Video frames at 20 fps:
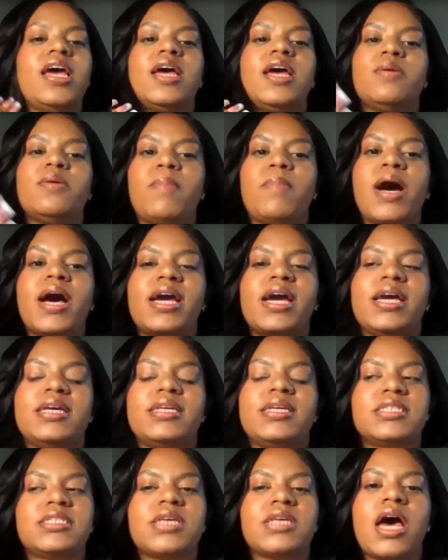my
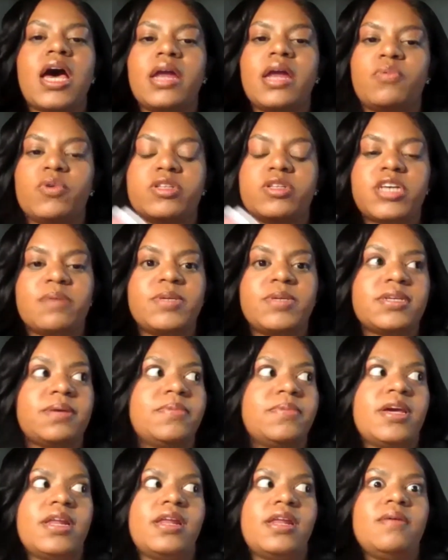son will tell me
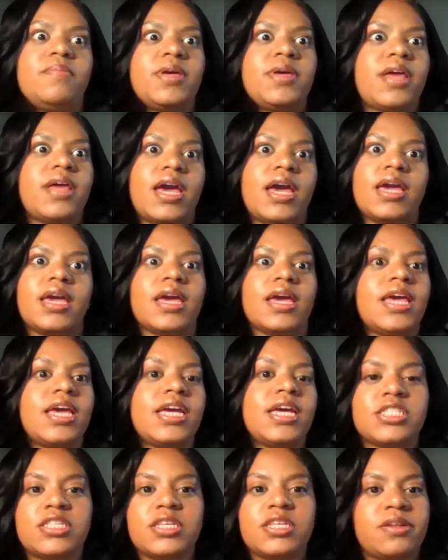something and it'll be like,
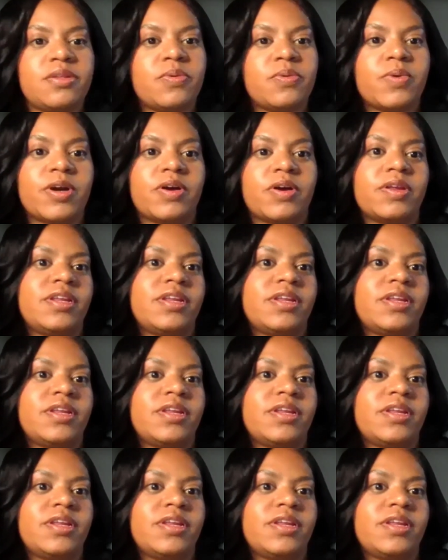it's the end of the world.